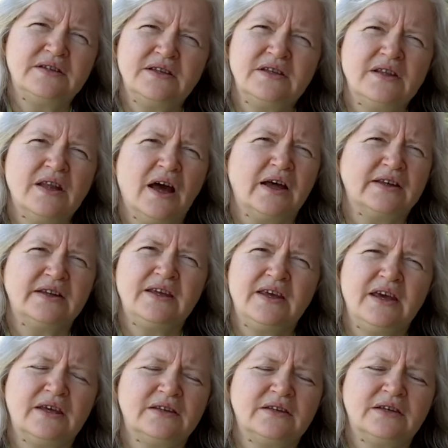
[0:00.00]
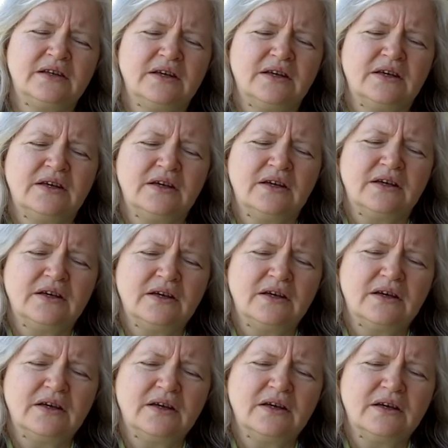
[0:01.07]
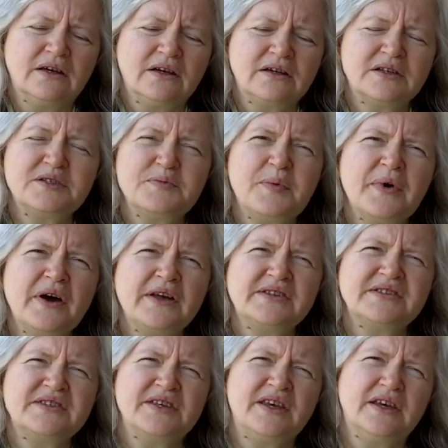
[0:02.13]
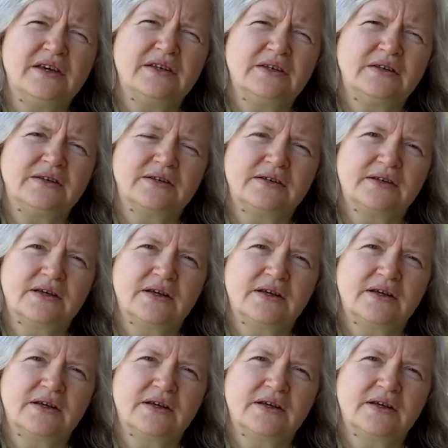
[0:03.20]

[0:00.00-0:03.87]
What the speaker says: did not get response yet?